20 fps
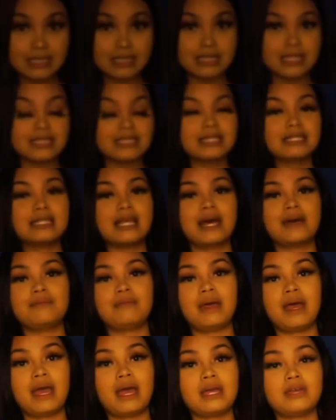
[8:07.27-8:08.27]
So this is that
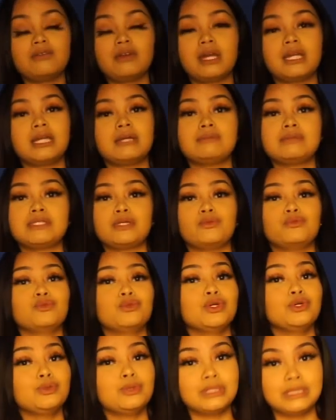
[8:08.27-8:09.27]
bae. You gotta give me some
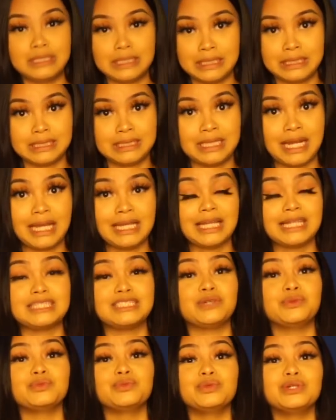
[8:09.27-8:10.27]
real good dick tonight. Like
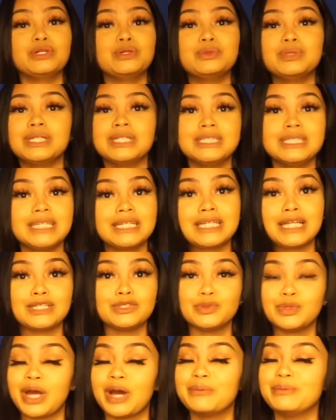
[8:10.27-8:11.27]
some real good dick.
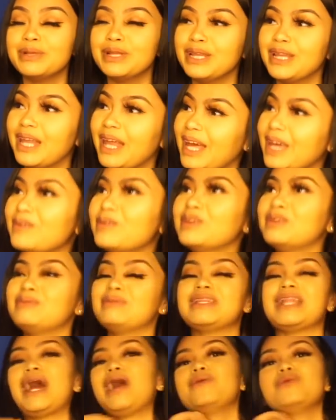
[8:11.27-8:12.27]
Like, do not play with
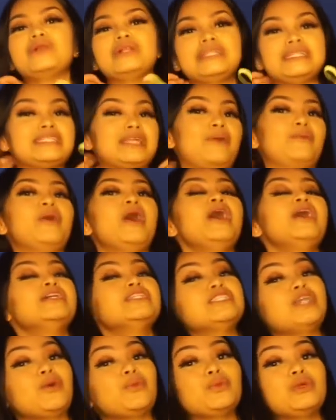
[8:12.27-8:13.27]
me. Like, I really need some.
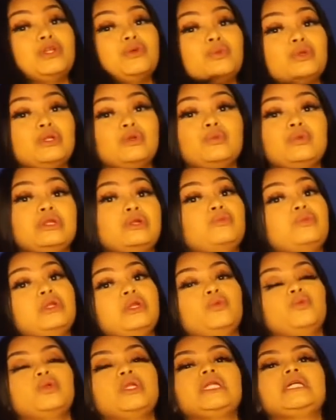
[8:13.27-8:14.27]
So really, really, really,
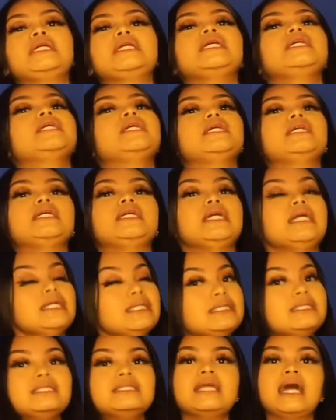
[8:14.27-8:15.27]
really, really good
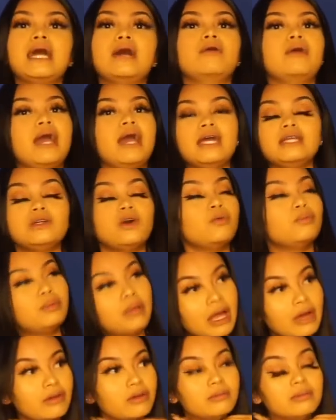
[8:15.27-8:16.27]
tonight, okay? Don't
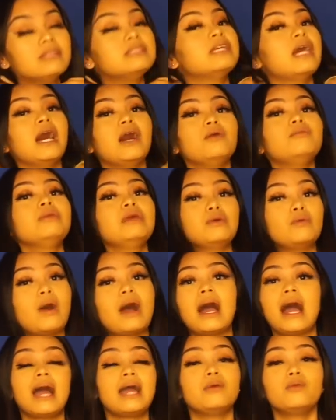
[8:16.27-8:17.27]
play with me. Tell me
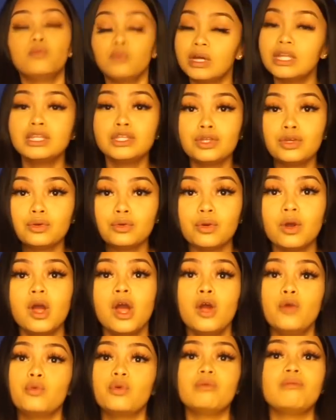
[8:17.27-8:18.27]
why I'm with you.
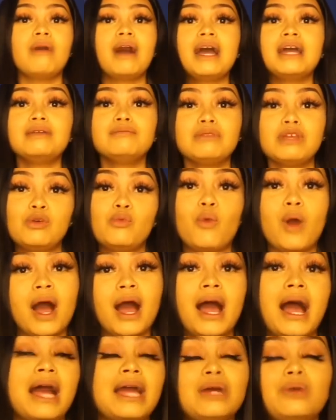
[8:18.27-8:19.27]
Remind me
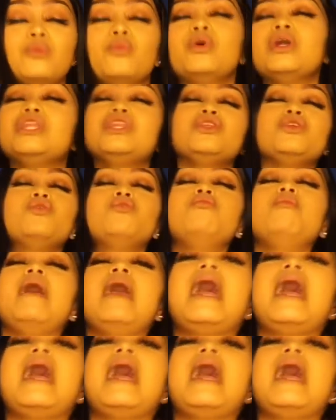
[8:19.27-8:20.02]
why I am with you, bae.